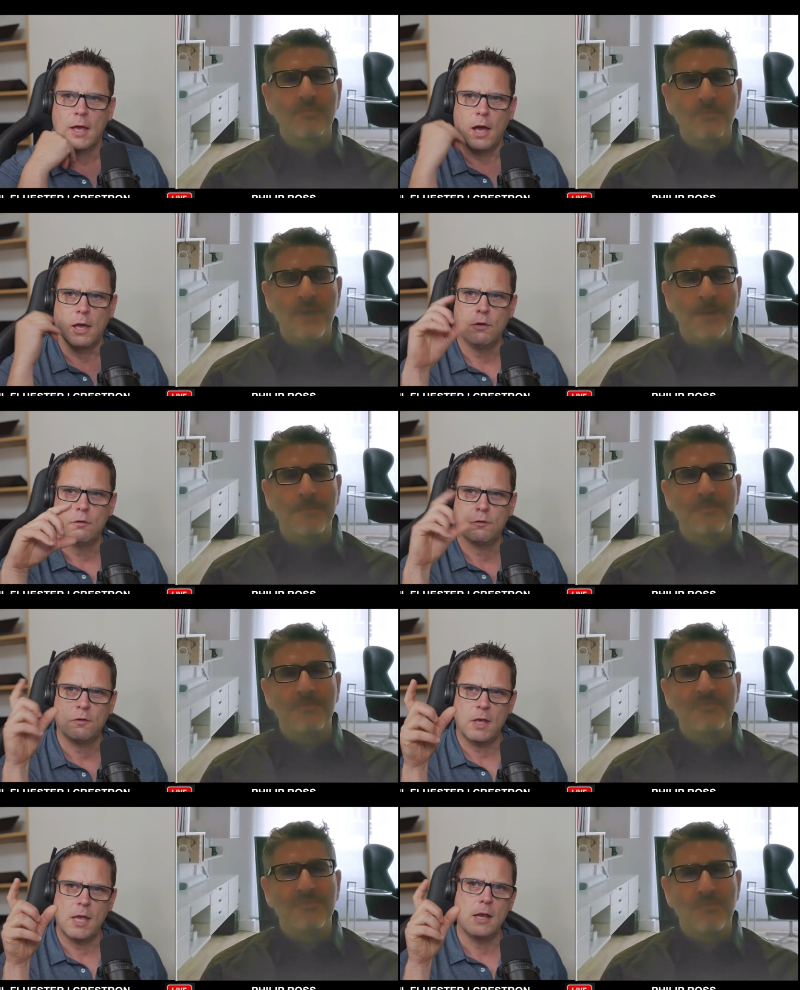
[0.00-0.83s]
Speaker 1: Are you
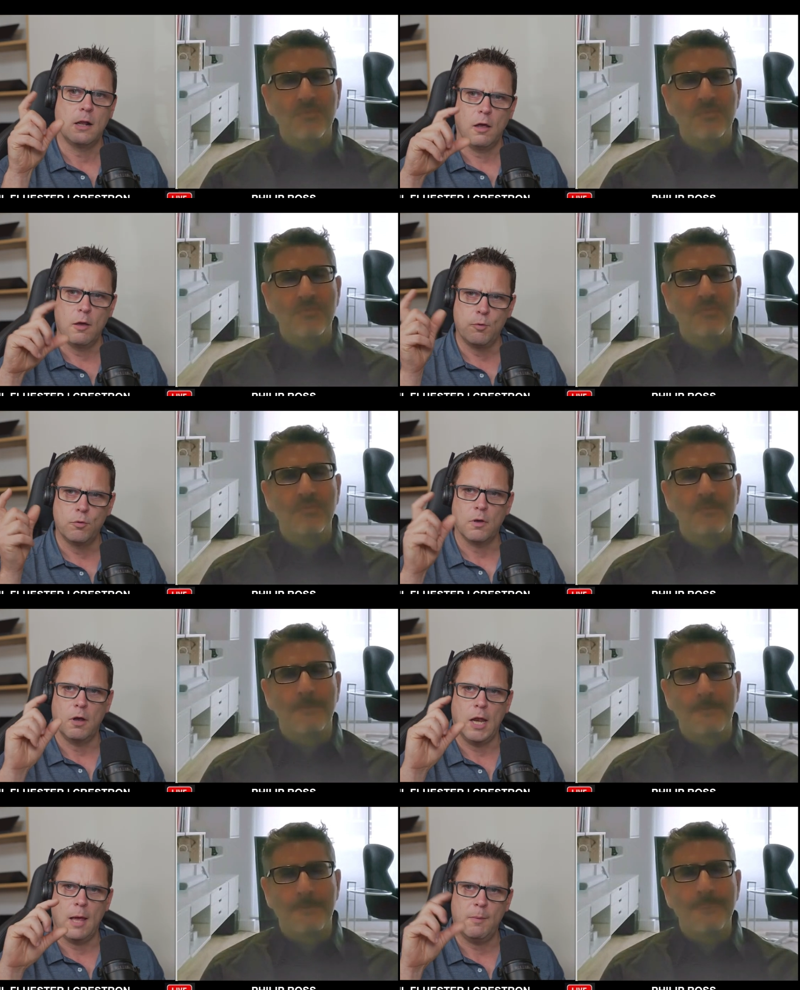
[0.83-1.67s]
seeing global
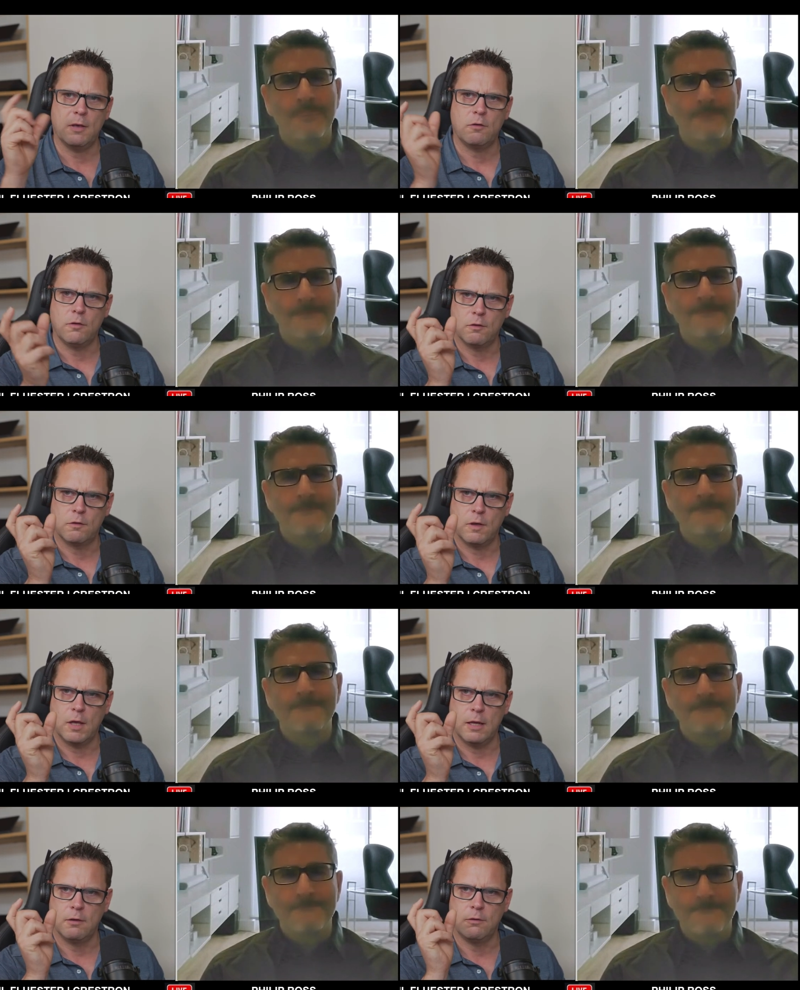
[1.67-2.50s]
dynamics? Are you seeing